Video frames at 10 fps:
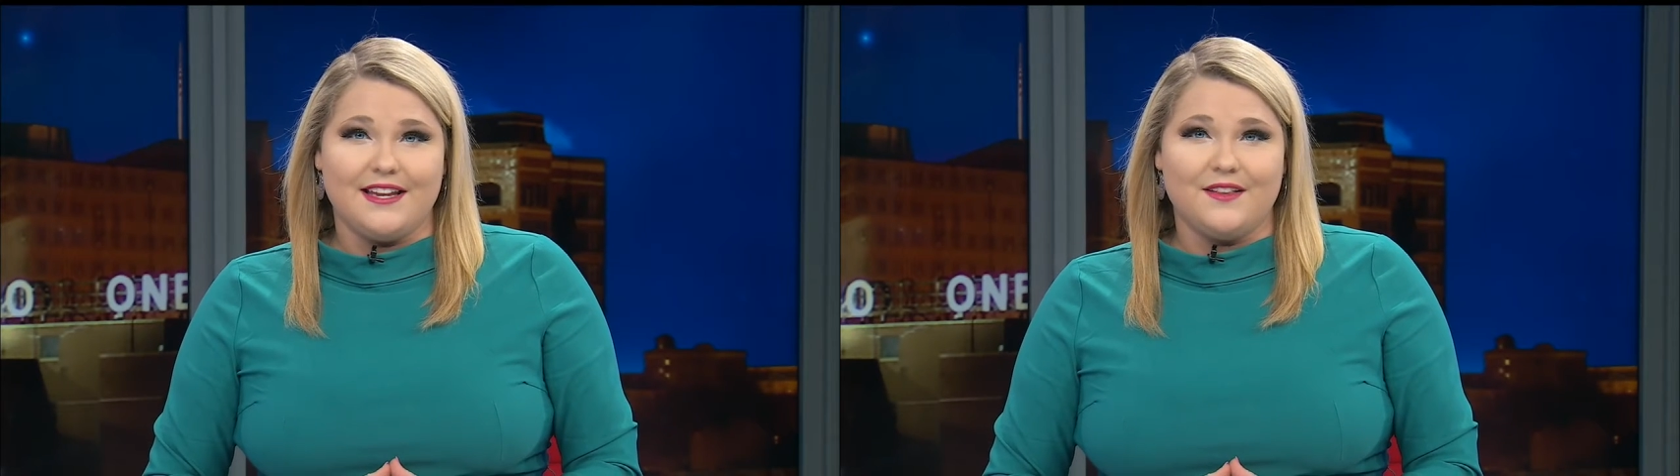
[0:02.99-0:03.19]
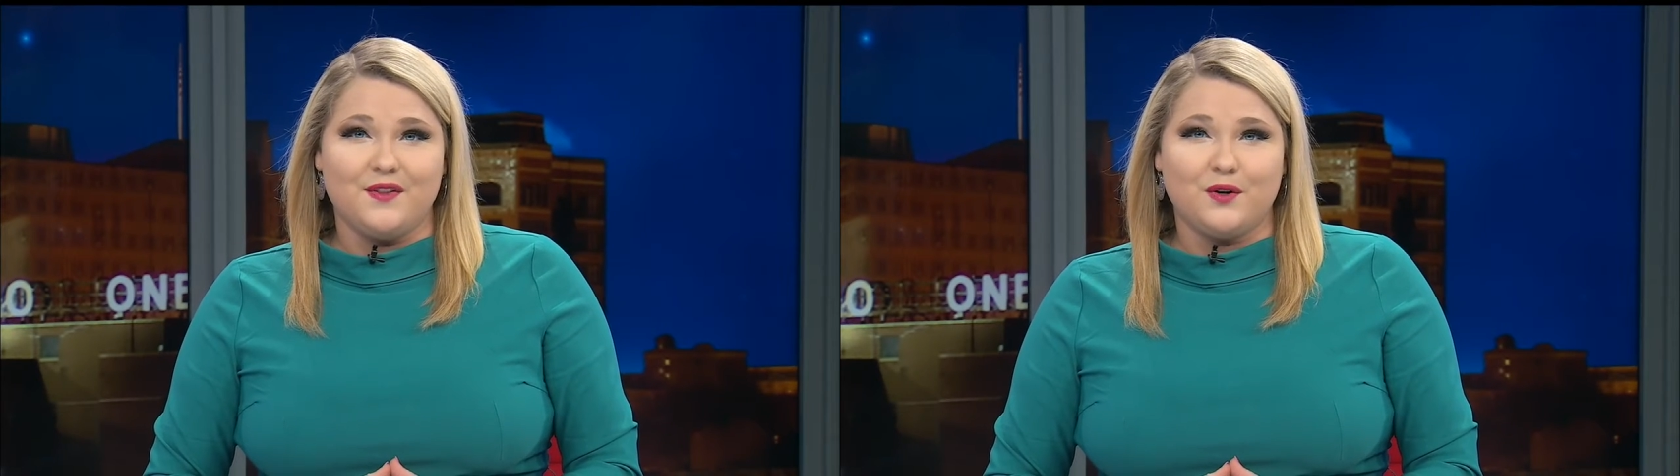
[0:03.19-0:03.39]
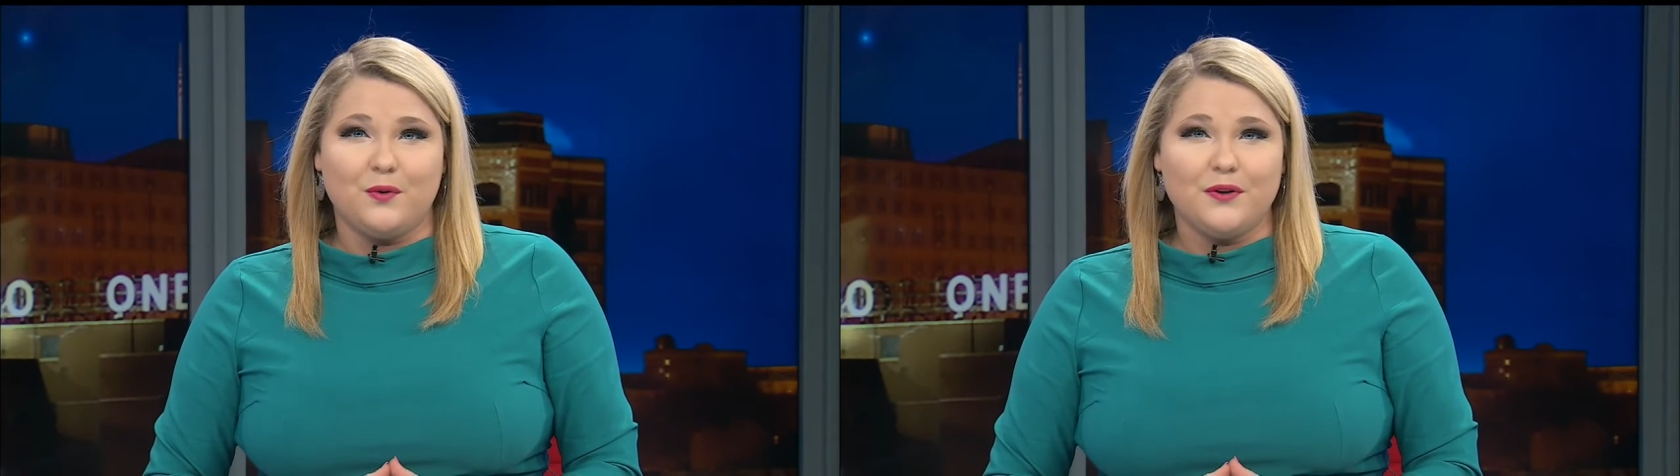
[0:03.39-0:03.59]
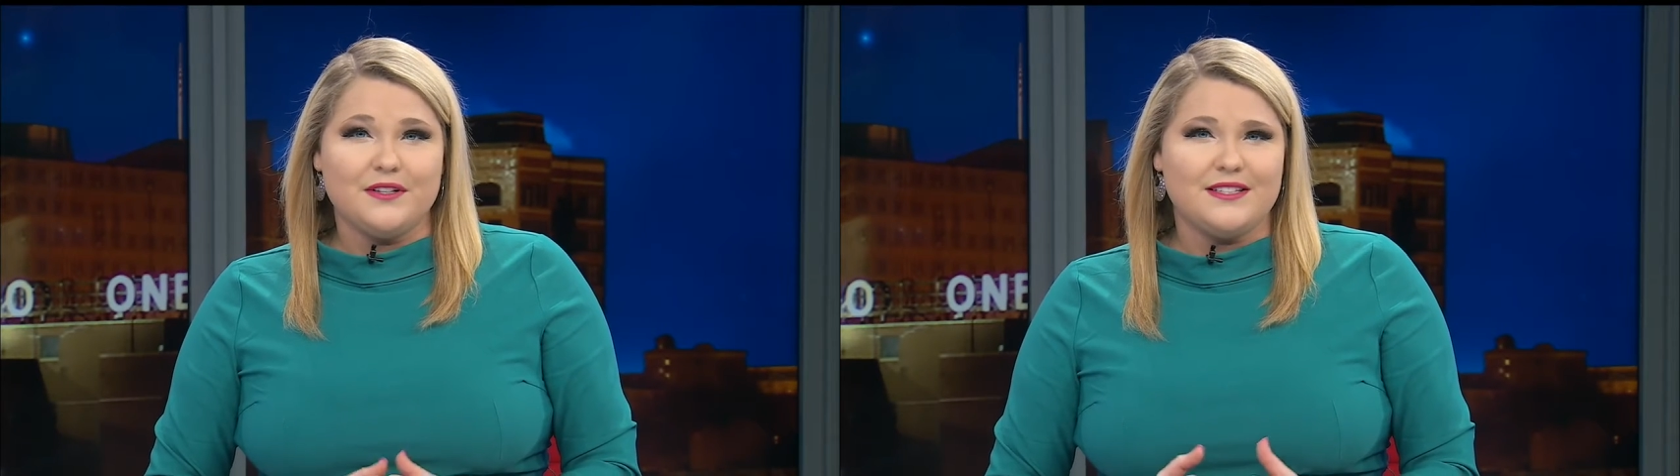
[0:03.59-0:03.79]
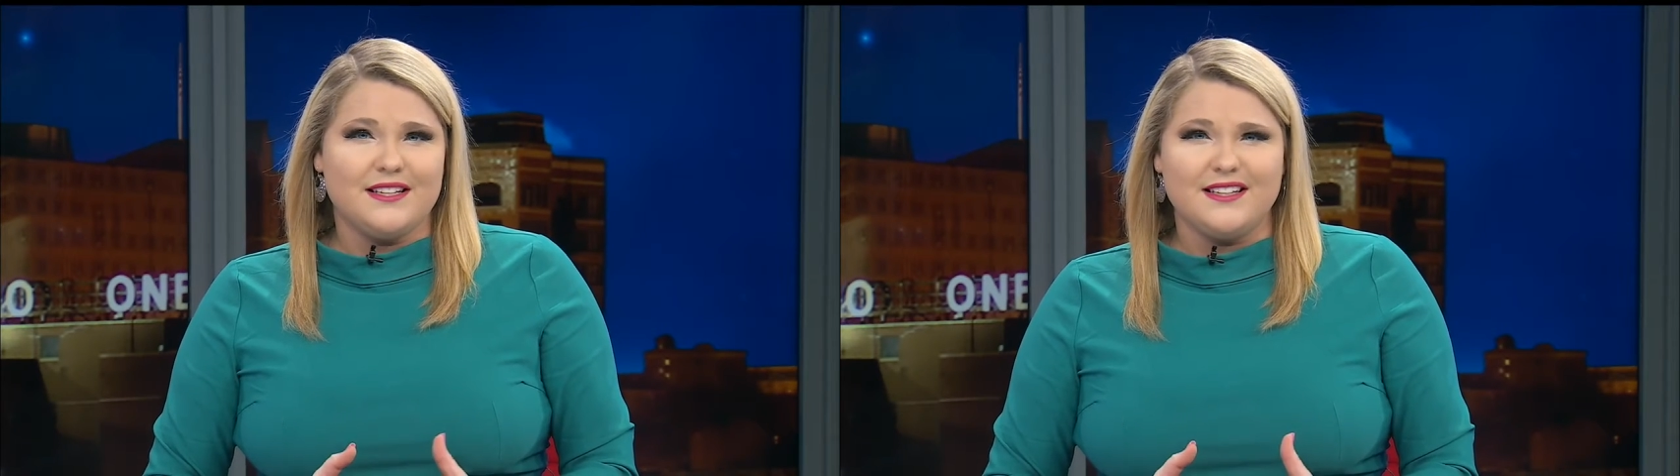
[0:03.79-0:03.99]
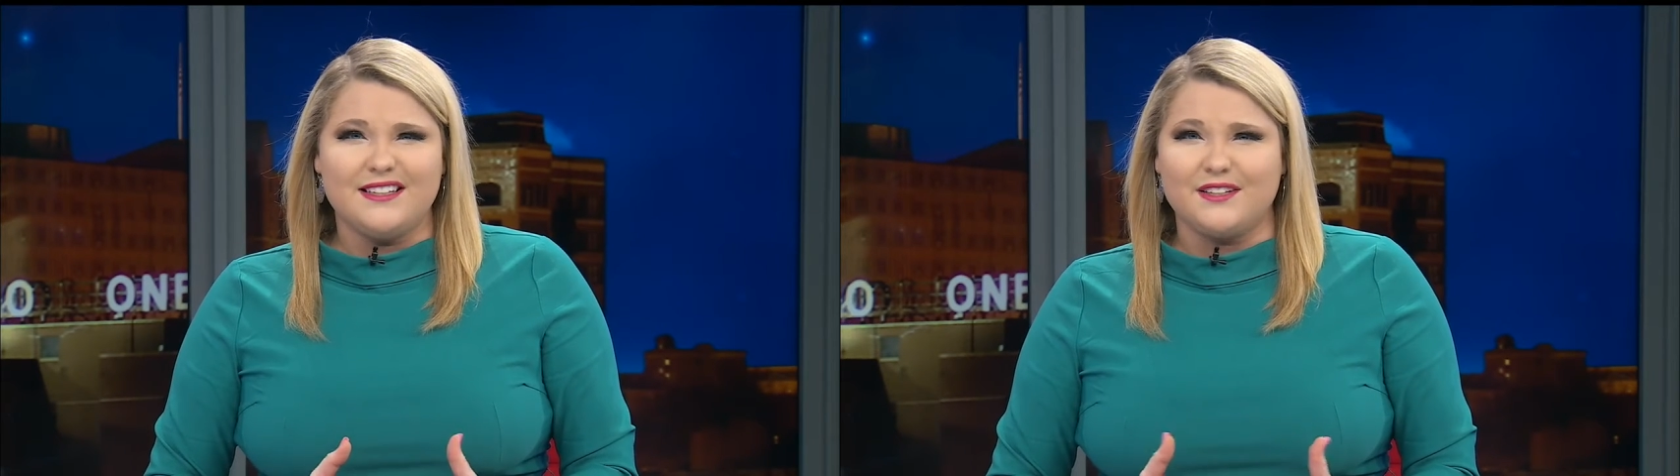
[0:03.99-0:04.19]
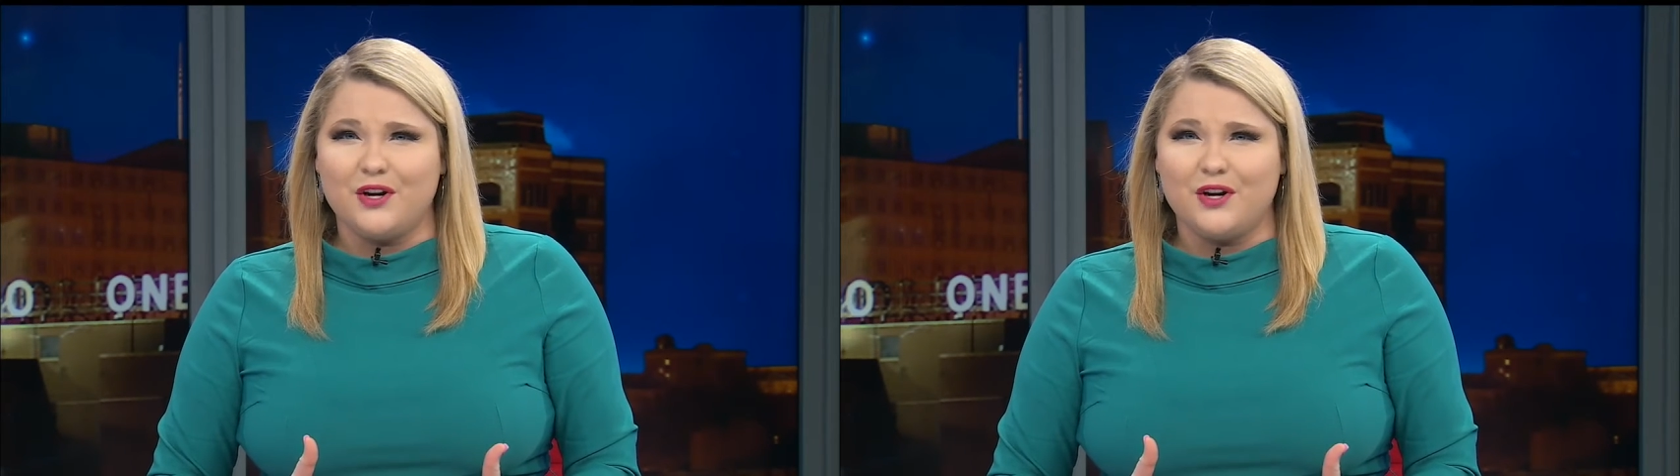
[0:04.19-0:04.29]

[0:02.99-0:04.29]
and the quarantine and